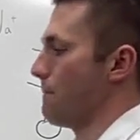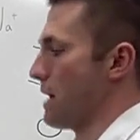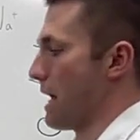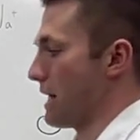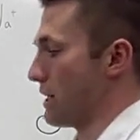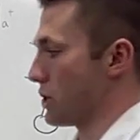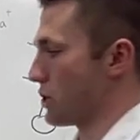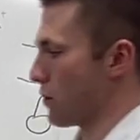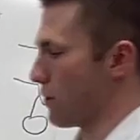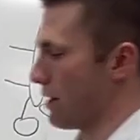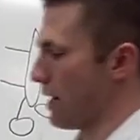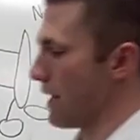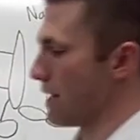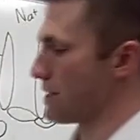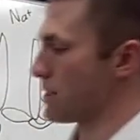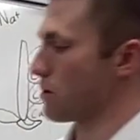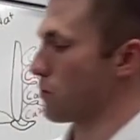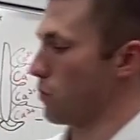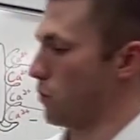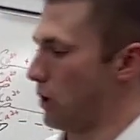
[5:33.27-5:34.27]
And so
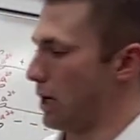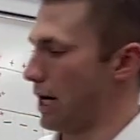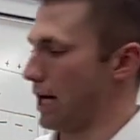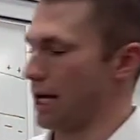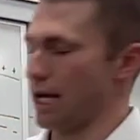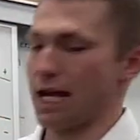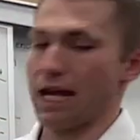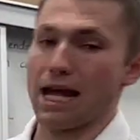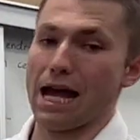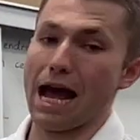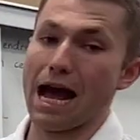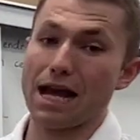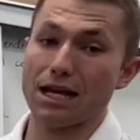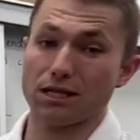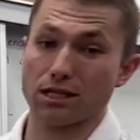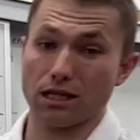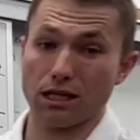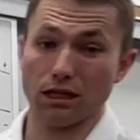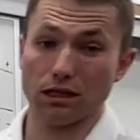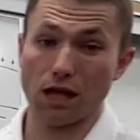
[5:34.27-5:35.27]
that's why
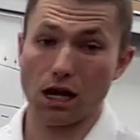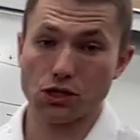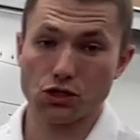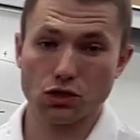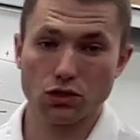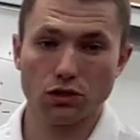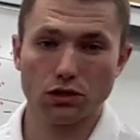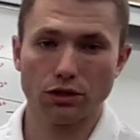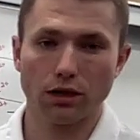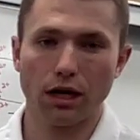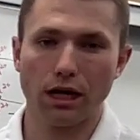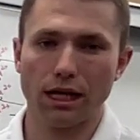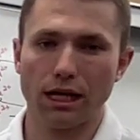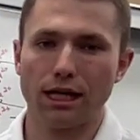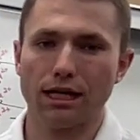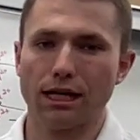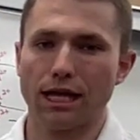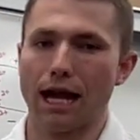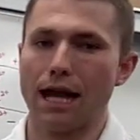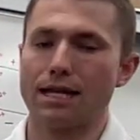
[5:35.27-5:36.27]
the electrical
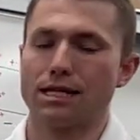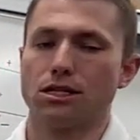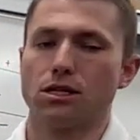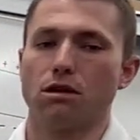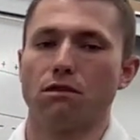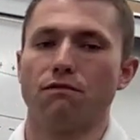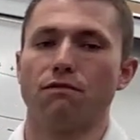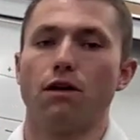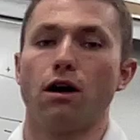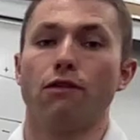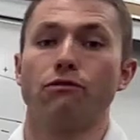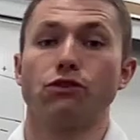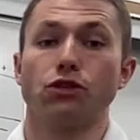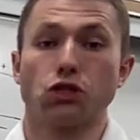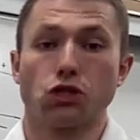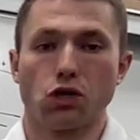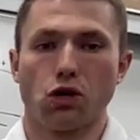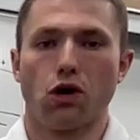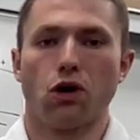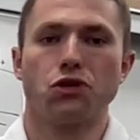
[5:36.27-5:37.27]
gradient has to involve the
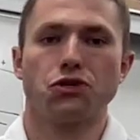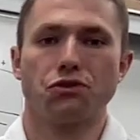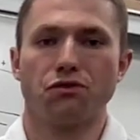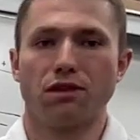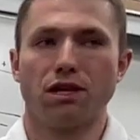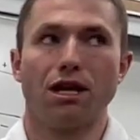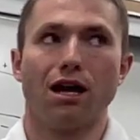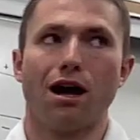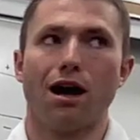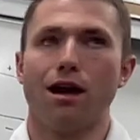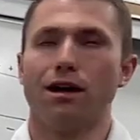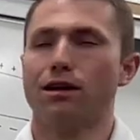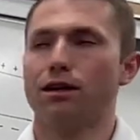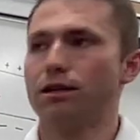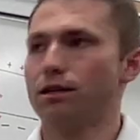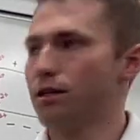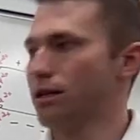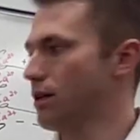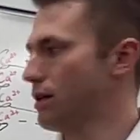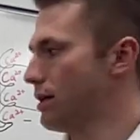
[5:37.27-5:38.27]
charge of the
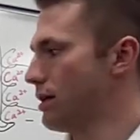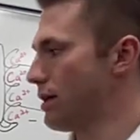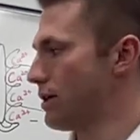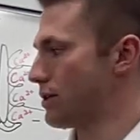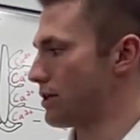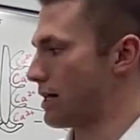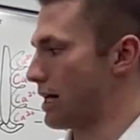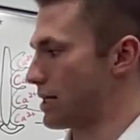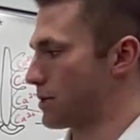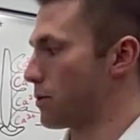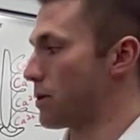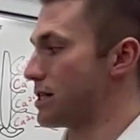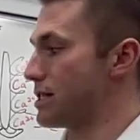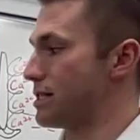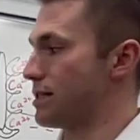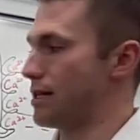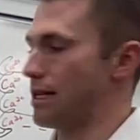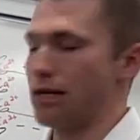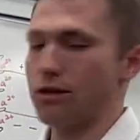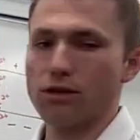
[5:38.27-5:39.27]
ion. So that's what
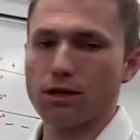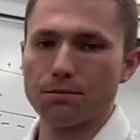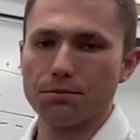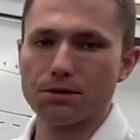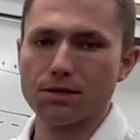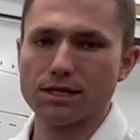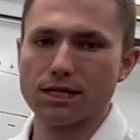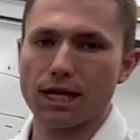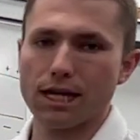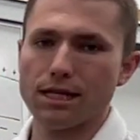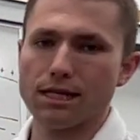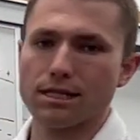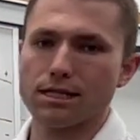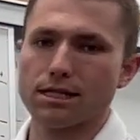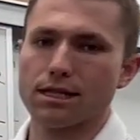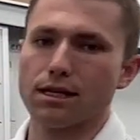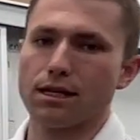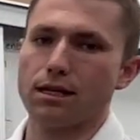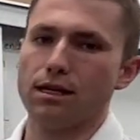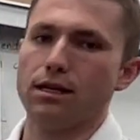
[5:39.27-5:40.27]
Z represents.